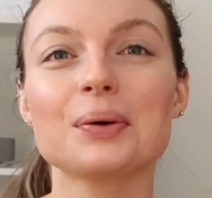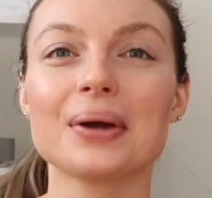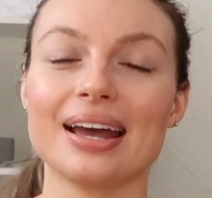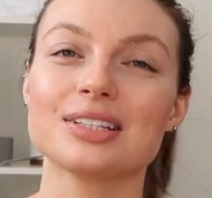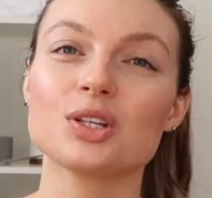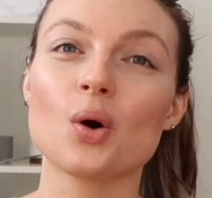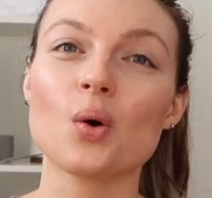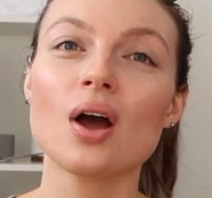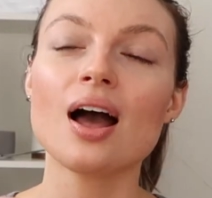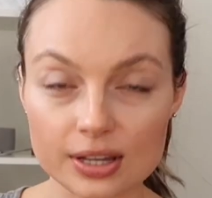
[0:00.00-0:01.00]
okay,
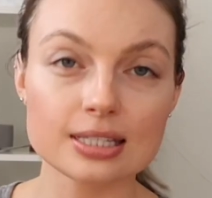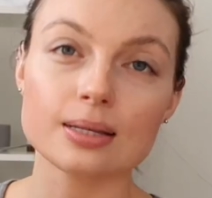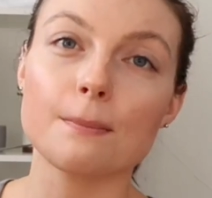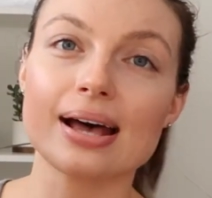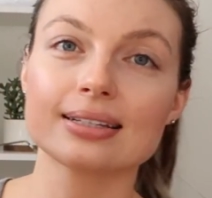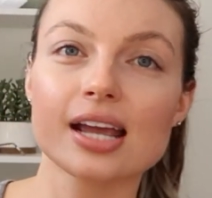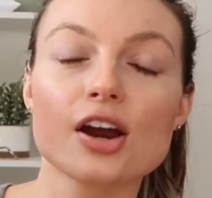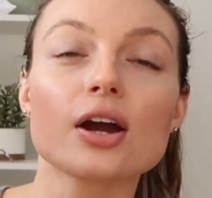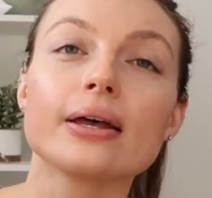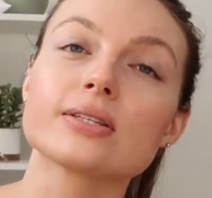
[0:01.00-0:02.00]
so this
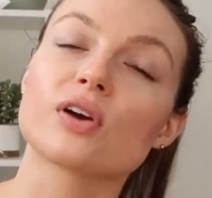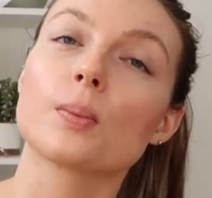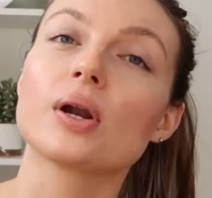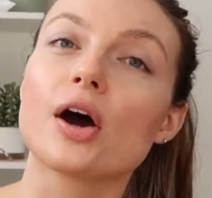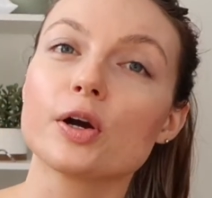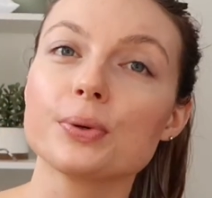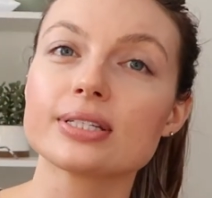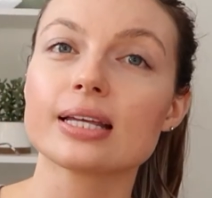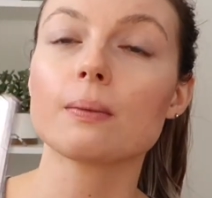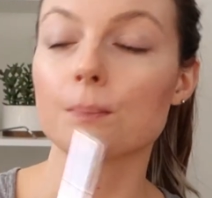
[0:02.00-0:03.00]
mascara is from 100%